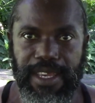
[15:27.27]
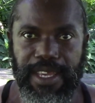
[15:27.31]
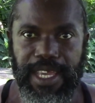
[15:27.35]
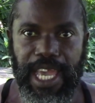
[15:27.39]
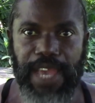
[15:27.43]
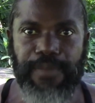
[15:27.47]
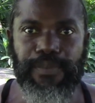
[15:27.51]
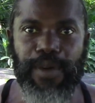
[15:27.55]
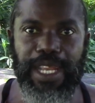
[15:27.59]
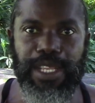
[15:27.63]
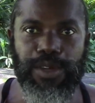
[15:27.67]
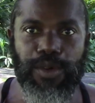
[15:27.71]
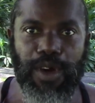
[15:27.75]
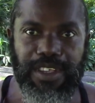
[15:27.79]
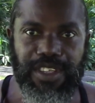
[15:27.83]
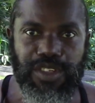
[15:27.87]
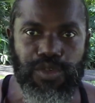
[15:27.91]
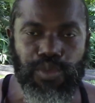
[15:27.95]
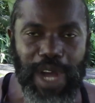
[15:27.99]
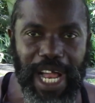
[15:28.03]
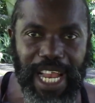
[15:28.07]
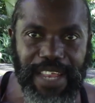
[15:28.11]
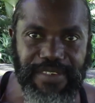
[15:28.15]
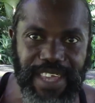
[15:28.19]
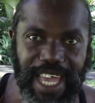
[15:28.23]
If when he was
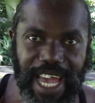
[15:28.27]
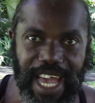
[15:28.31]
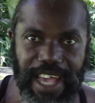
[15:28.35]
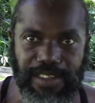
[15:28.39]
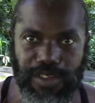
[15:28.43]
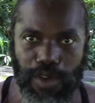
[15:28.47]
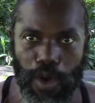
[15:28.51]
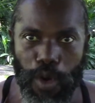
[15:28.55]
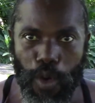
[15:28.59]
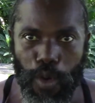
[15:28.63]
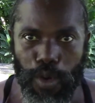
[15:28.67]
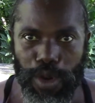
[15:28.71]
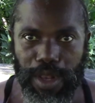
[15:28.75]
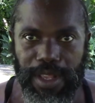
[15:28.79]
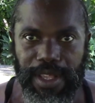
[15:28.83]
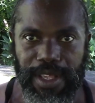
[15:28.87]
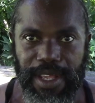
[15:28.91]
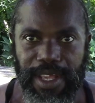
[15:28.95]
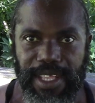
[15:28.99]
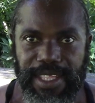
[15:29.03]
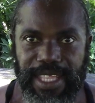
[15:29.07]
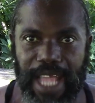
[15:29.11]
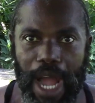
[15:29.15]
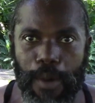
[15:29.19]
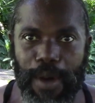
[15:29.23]
twelve years old,
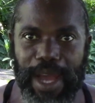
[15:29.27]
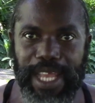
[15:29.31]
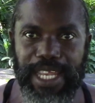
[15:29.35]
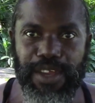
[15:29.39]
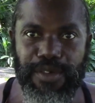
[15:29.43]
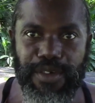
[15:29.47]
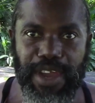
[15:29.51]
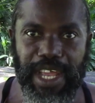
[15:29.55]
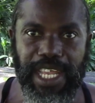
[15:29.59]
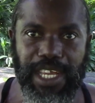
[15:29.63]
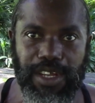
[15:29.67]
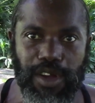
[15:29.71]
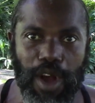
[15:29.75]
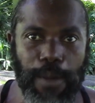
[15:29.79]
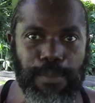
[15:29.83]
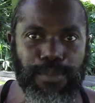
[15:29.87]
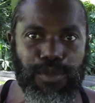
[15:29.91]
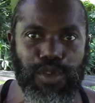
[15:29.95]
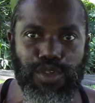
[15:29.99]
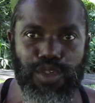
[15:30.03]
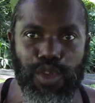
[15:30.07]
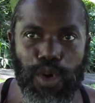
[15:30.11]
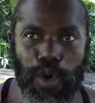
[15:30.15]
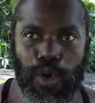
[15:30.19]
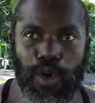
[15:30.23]
that when he really come
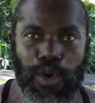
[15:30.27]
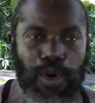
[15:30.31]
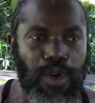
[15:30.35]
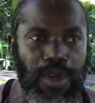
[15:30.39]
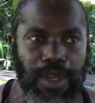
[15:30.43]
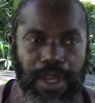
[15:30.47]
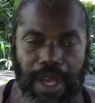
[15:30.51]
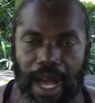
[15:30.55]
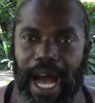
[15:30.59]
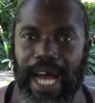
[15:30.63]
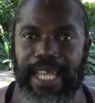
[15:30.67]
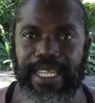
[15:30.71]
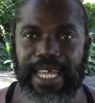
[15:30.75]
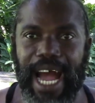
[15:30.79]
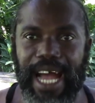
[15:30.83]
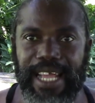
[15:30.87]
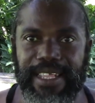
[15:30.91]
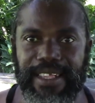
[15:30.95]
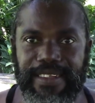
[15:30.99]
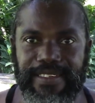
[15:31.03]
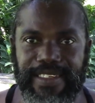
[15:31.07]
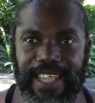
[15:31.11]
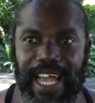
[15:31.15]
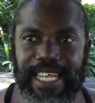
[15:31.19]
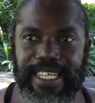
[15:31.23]
to know and
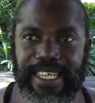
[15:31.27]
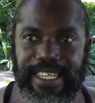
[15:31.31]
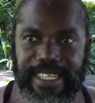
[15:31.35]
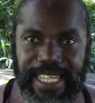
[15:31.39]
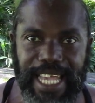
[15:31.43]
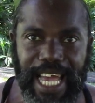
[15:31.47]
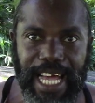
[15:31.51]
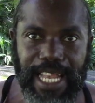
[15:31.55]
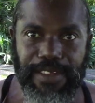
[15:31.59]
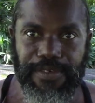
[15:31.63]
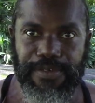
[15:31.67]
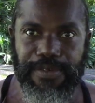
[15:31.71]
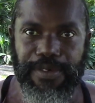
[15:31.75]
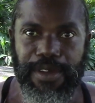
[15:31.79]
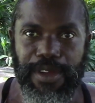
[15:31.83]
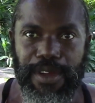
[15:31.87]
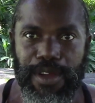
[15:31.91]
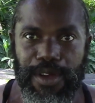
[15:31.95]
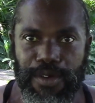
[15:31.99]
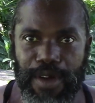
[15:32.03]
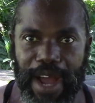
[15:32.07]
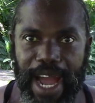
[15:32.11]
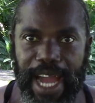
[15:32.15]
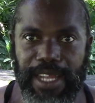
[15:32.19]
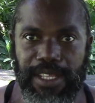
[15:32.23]
understand himself,
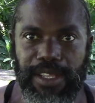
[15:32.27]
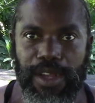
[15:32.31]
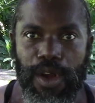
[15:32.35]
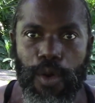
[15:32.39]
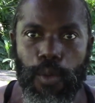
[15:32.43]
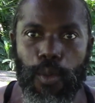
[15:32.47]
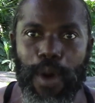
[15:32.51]
right?